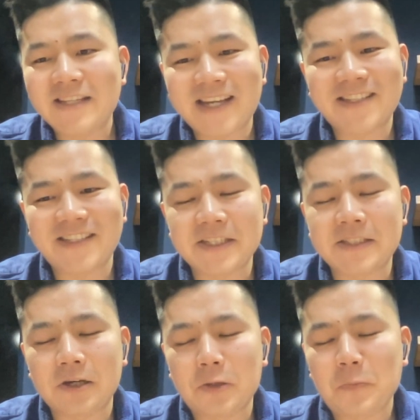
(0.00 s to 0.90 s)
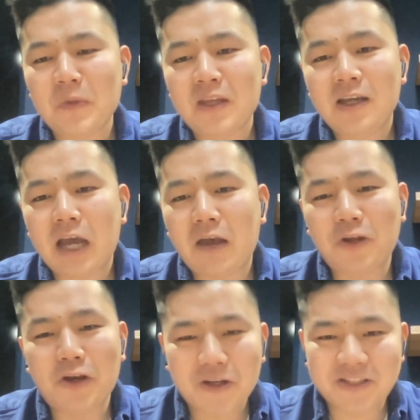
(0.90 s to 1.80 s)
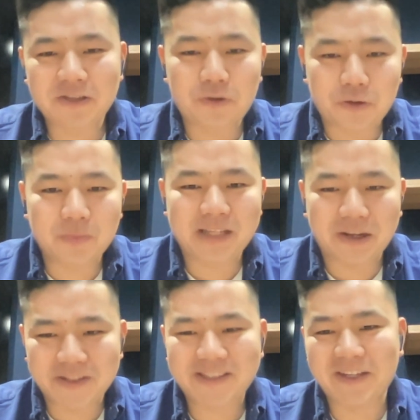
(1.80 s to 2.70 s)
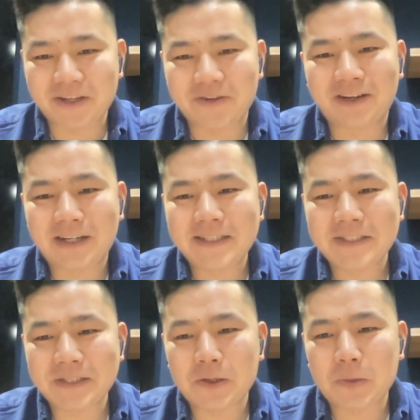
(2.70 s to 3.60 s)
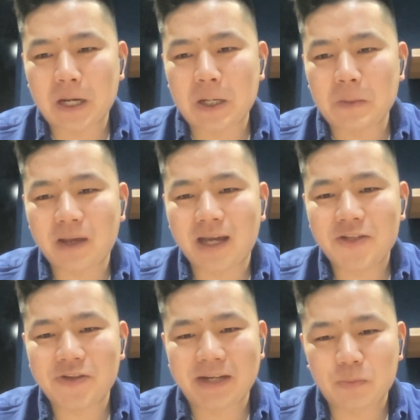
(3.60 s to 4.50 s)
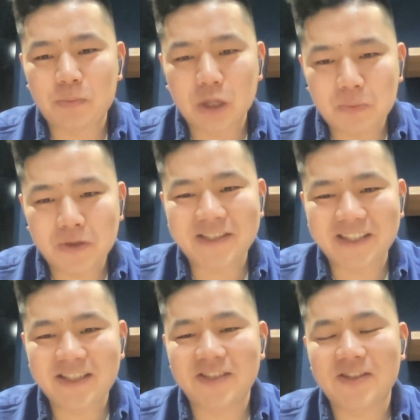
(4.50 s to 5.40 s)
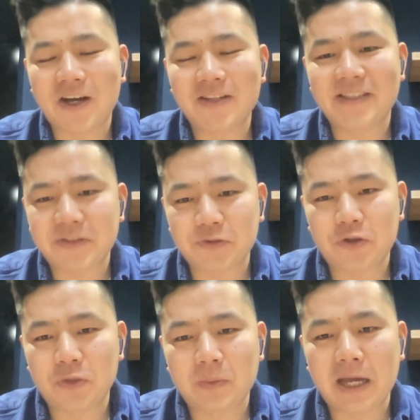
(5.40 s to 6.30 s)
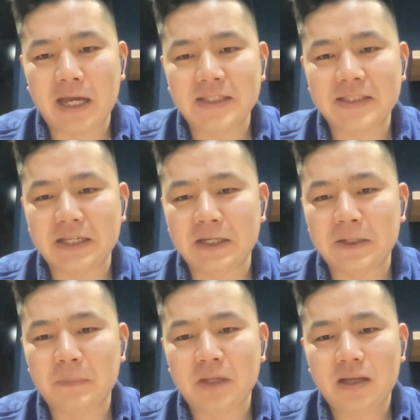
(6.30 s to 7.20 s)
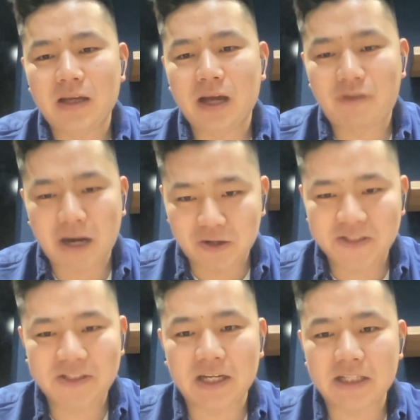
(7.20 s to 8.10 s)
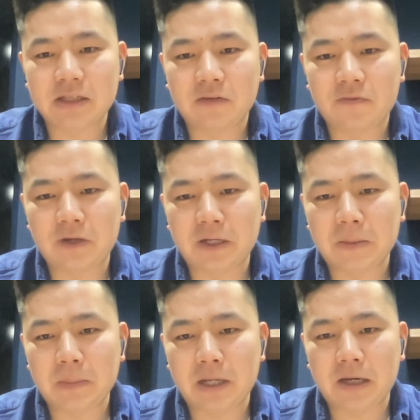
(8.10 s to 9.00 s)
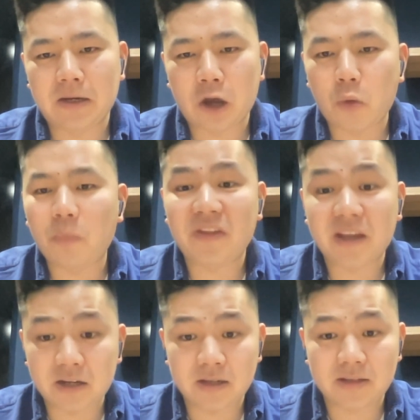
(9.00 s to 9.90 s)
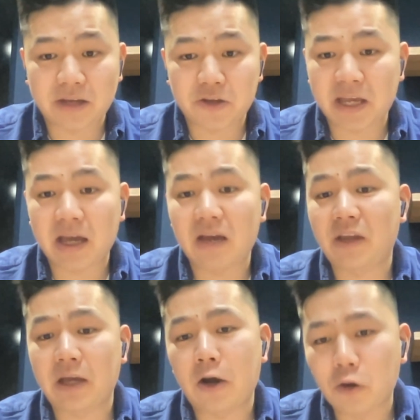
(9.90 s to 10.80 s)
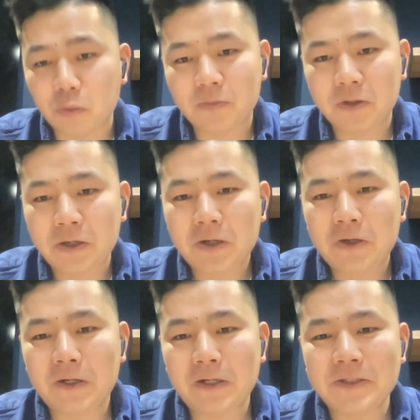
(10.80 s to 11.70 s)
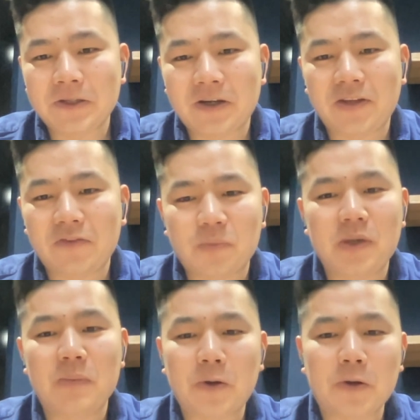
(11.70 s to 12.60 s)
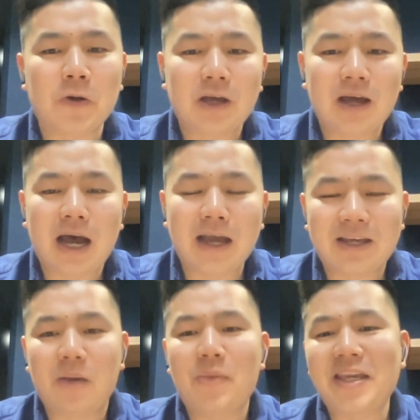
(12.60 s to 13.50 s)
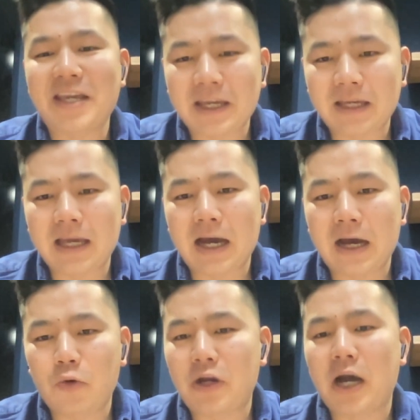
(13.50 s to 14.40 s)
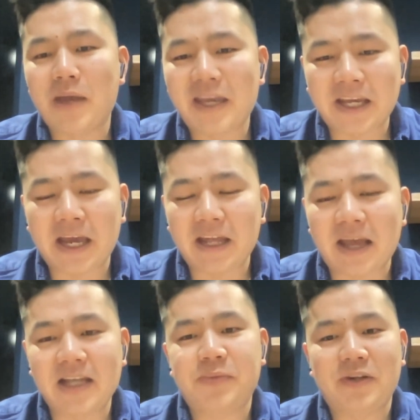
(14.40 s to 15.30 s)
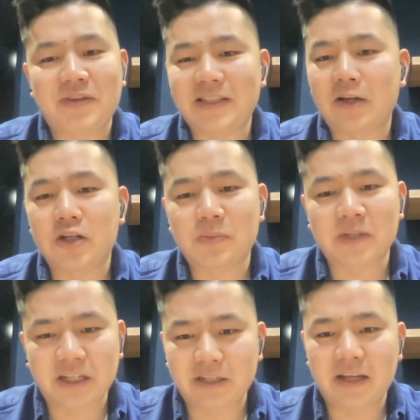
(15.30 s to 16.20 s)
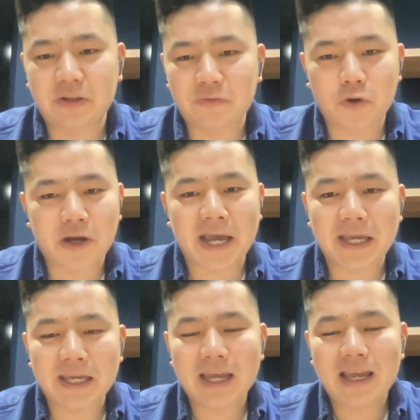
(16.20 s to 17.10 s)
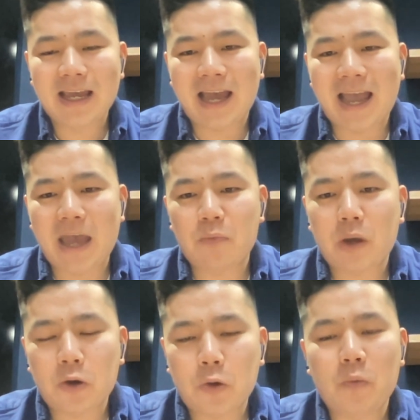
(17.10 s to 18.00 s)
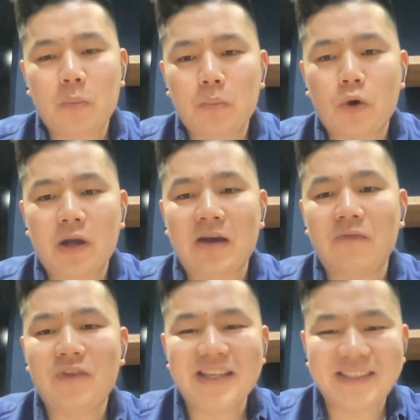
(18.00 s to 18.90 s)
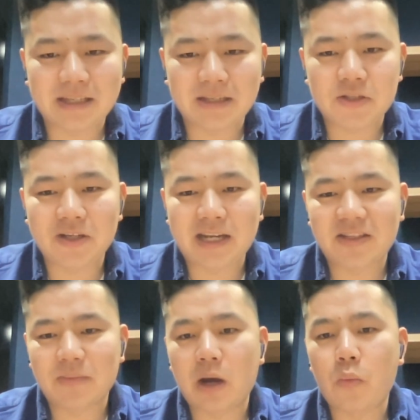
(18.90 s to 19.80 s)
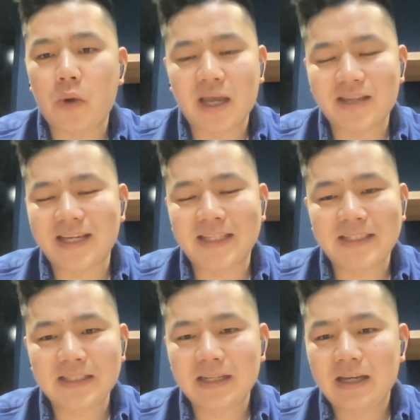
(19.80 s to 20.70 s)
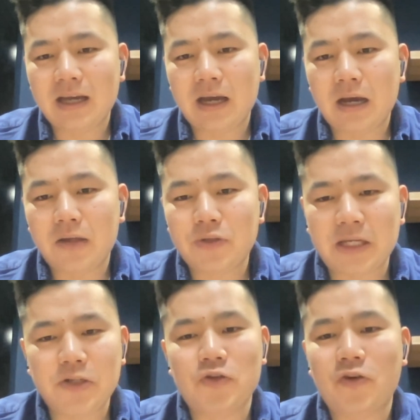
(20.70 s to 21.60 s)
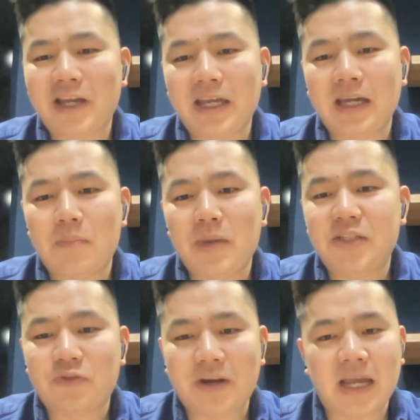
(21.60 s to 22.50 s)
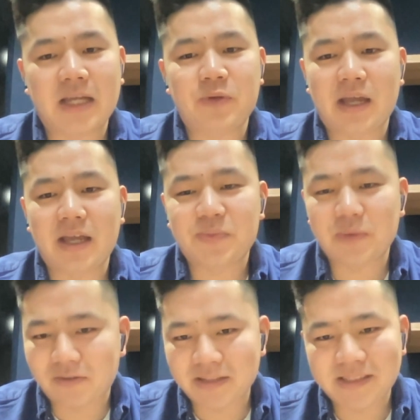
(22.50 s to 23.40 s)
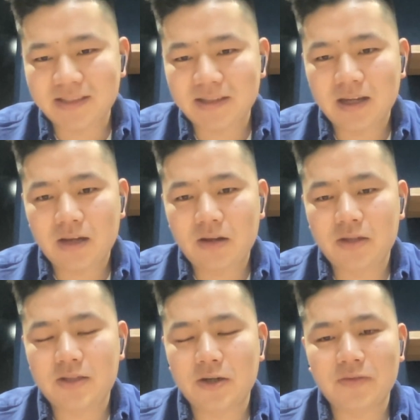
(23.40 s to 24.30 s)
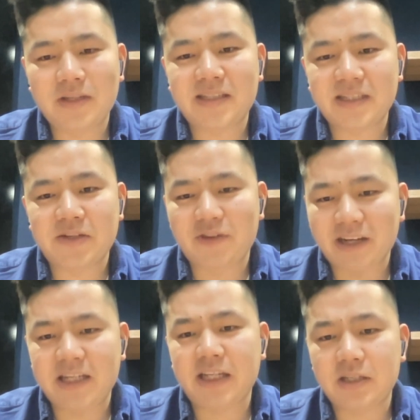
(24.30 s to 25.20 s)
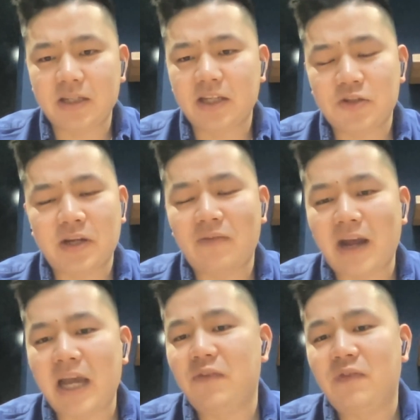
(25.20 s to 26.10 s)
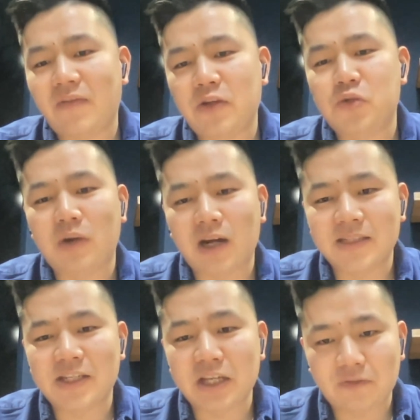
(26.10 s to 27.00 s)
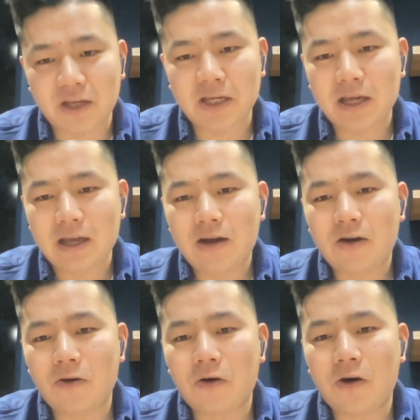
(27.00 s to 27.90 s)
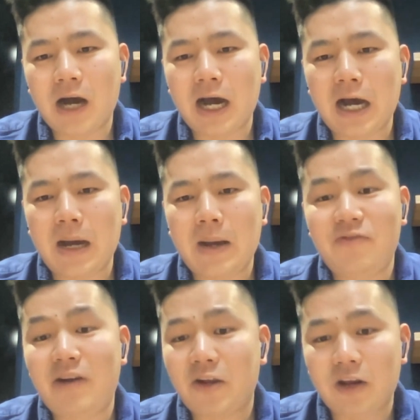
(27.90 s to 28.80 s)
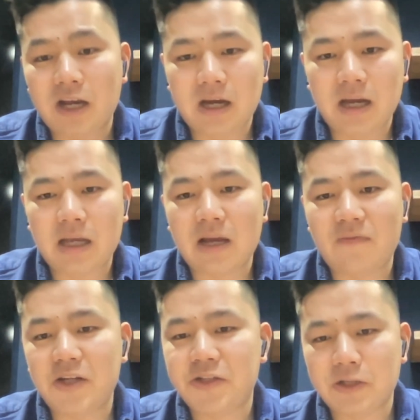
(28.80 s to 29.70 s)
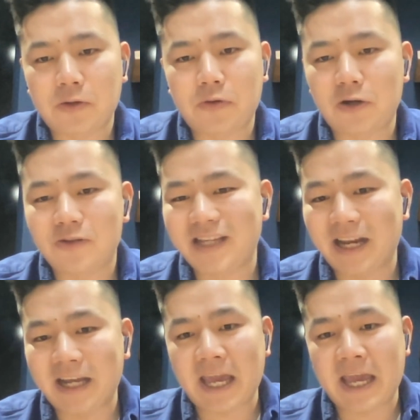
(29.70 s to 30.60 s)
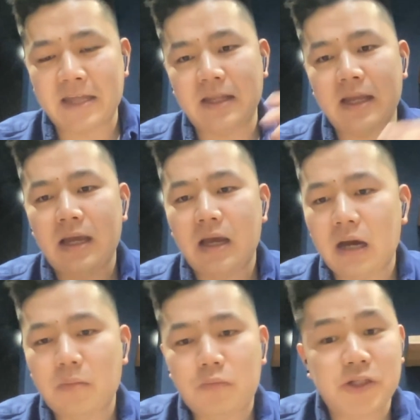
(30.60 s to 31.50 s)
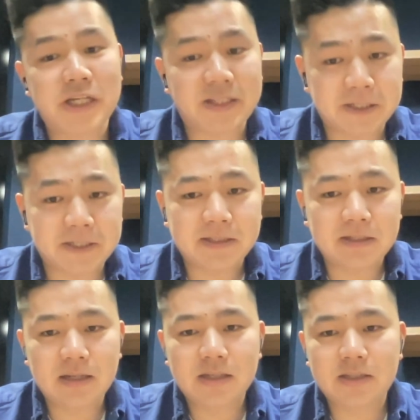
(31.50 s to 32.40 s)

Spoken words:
Exactly. So if you look at the room that you're sitting in, right? So actually we purposely designed this room as a regular size of a home theater that you can have in a home, right? So I think for people coming in, who come in and experience the Cosmos Laser 4K, it will more convincing to let them aware that to enjoying a big screen experience, you don't necessarily need to have an 85-inch plus TV or regular conventional, you know, ceiling hand projectors.